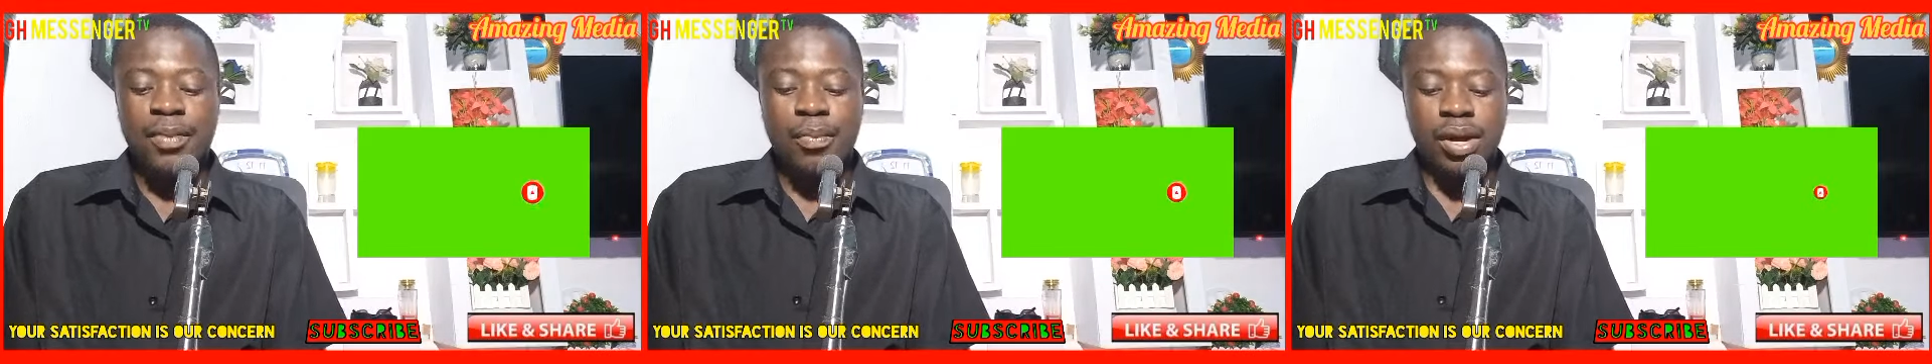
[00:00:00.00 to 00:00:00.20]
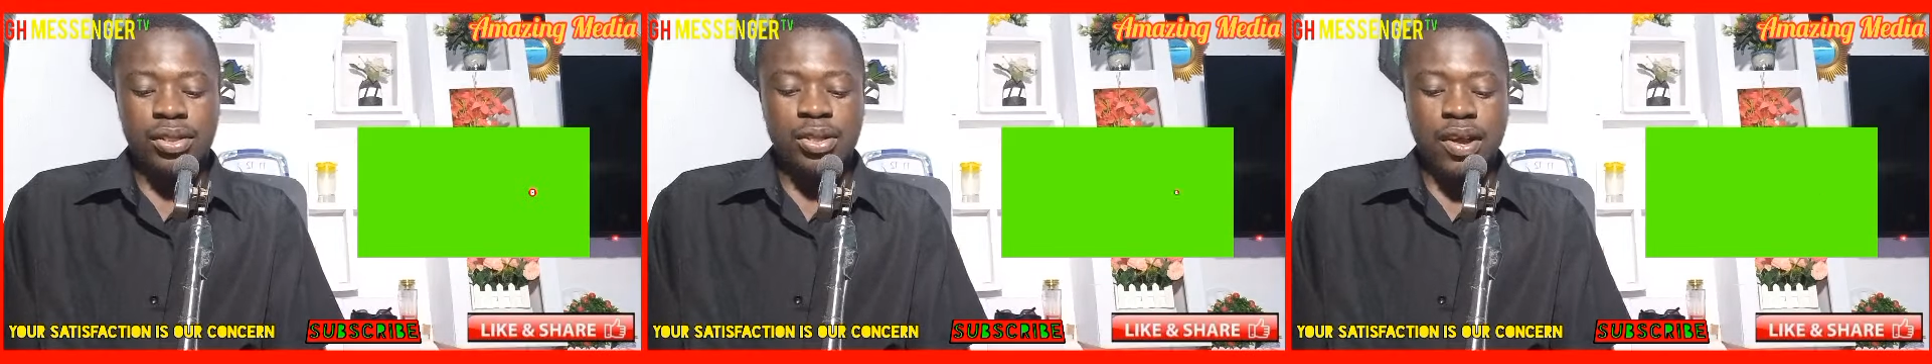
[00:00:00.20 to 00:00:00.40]

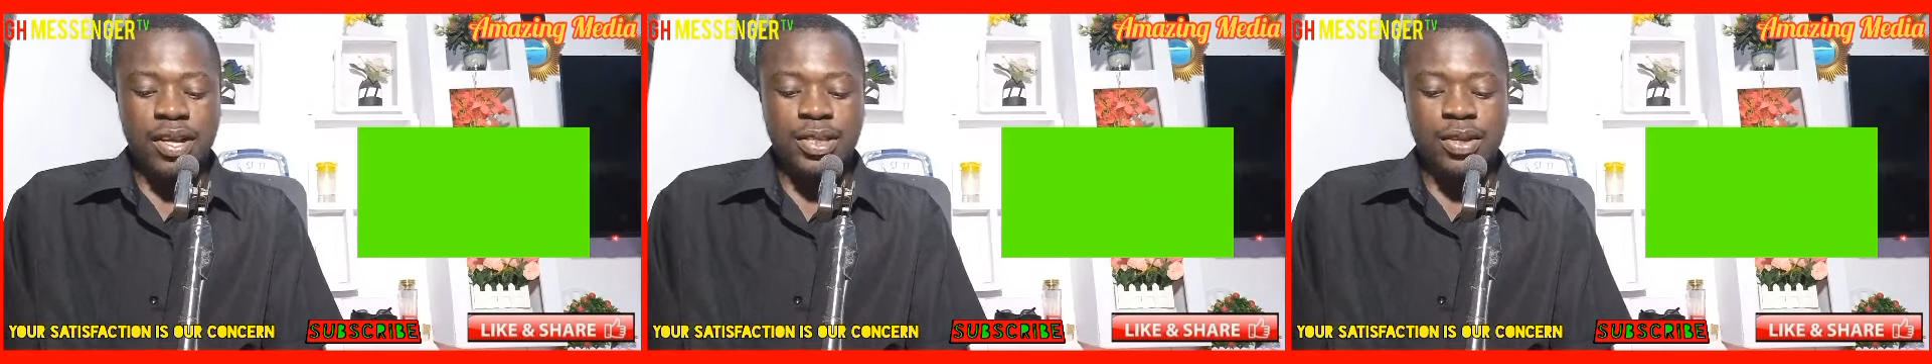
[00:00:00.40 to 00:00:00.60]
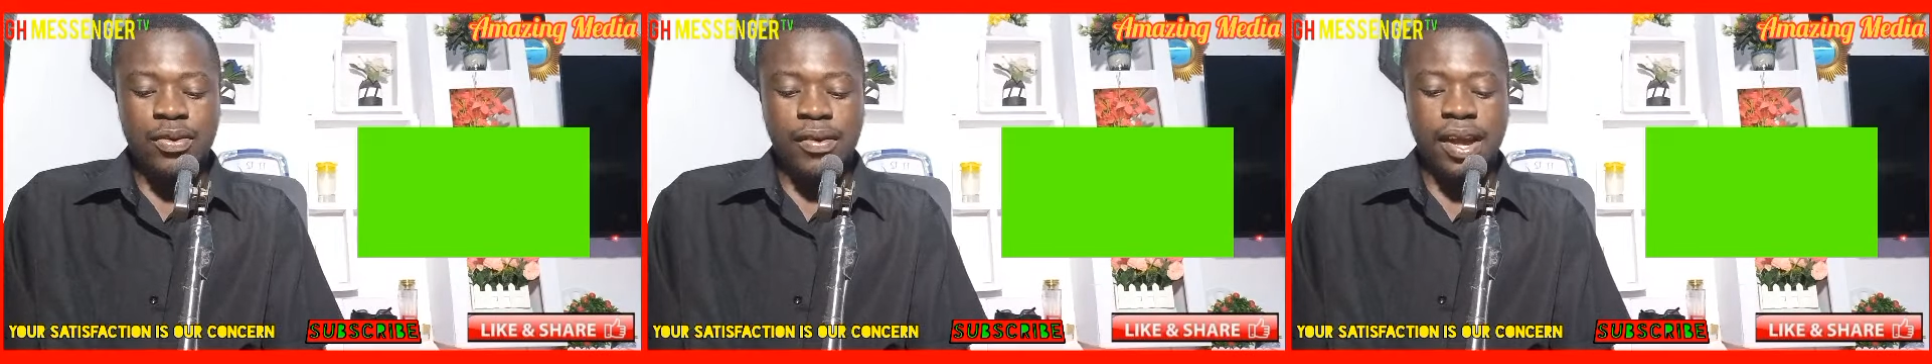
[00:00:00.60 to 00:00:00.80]
but
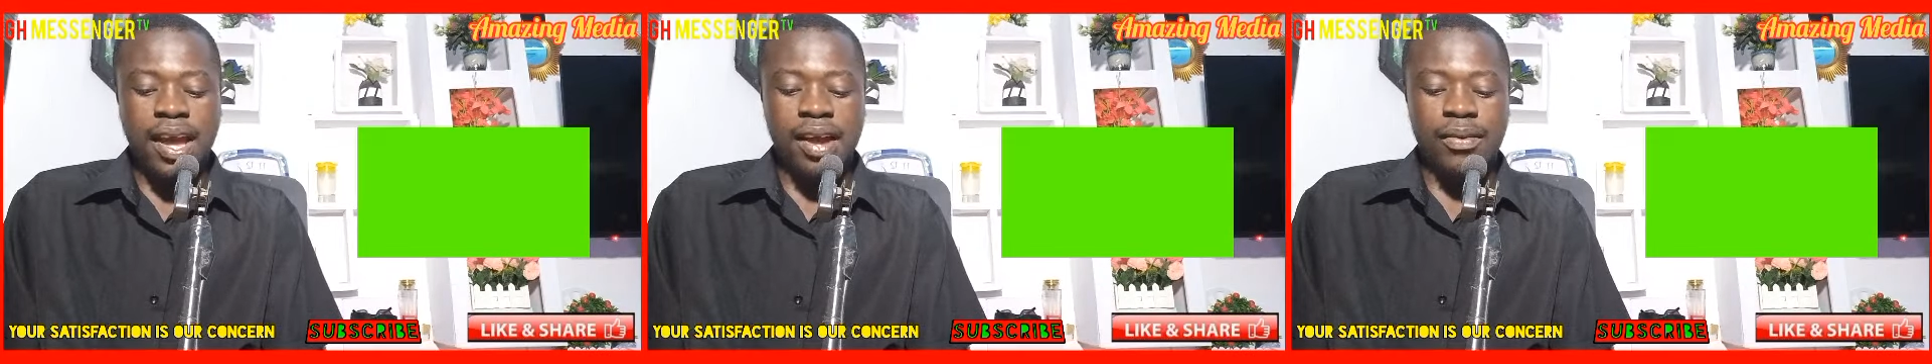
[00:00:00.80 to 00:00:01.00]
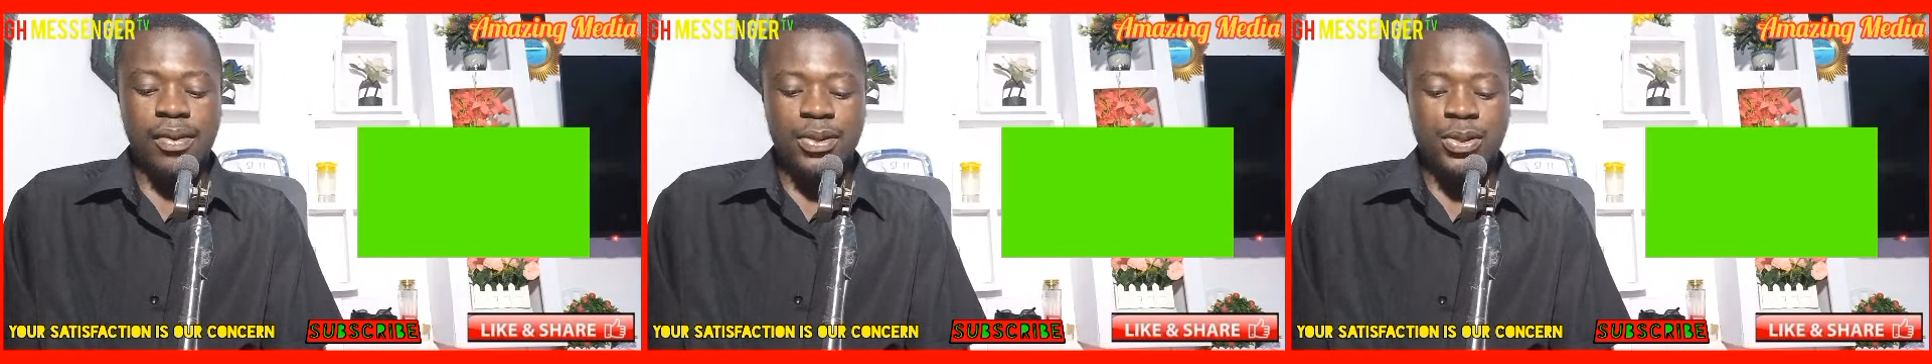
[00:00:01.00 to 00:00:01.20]
also no,
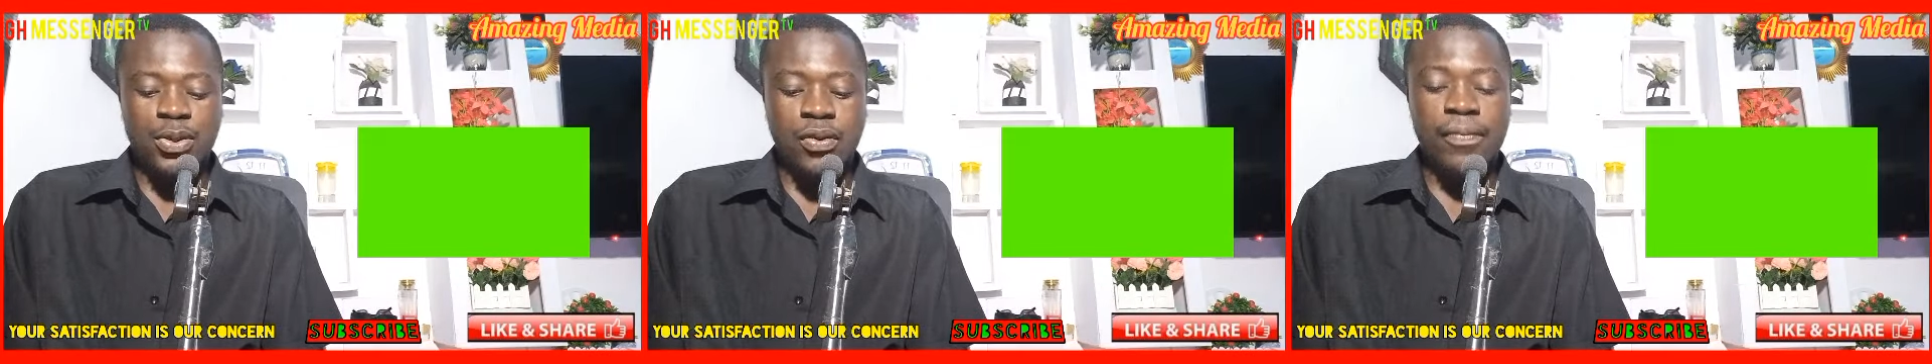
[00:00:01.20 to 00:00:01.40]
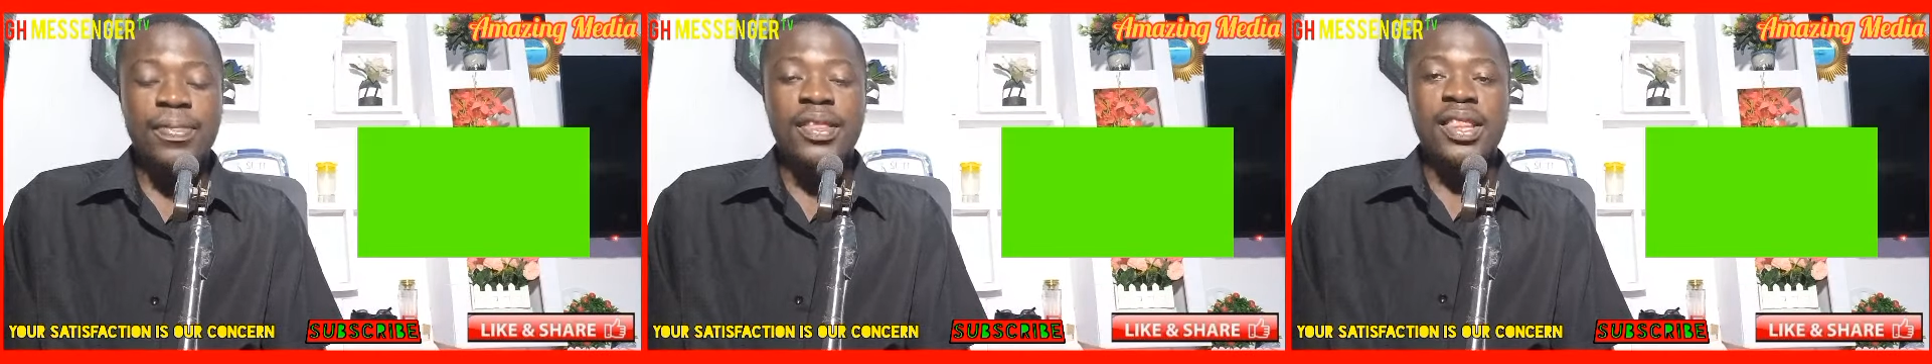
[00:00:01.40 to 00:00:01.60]
and
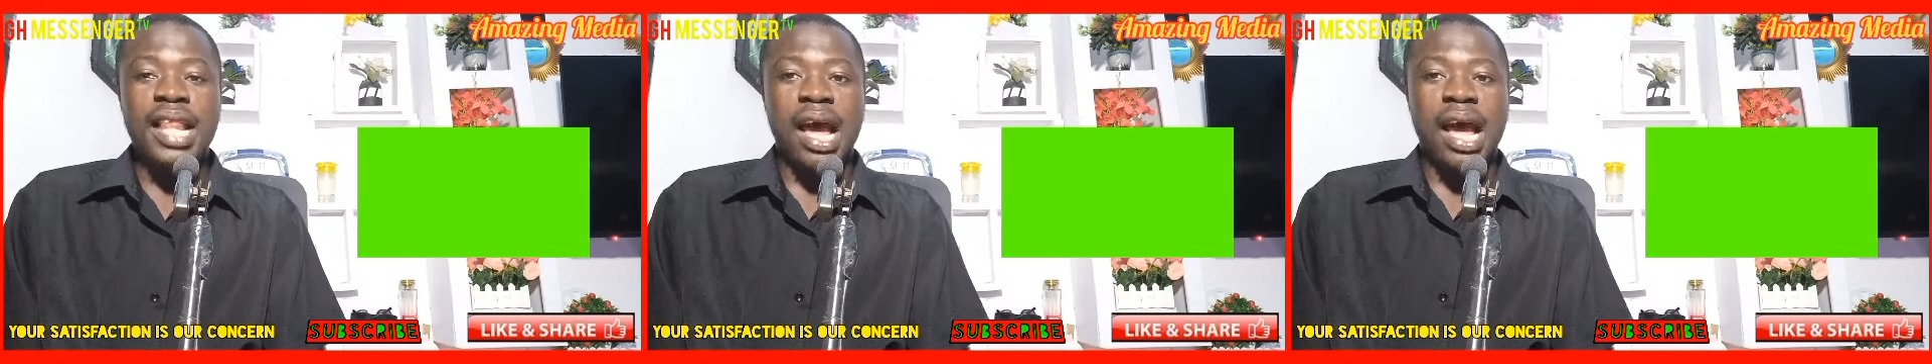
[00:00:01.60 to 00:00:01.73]
so